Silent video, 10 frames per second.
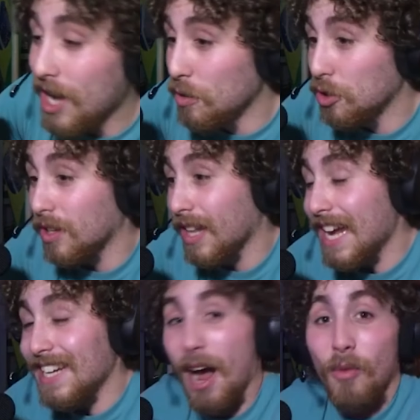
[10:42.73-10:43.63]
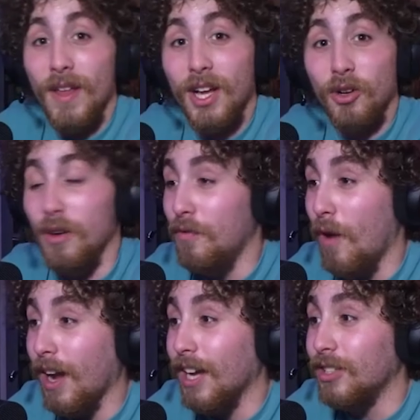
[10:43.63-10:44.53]
should lay down like a good
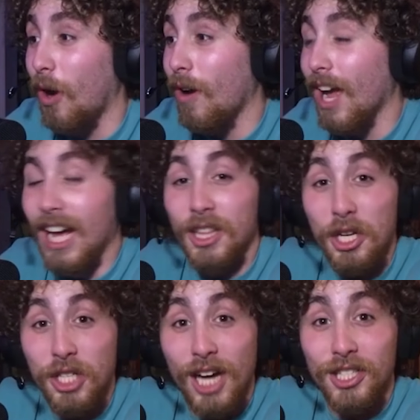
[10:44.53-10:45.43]
fucking dog, this guy's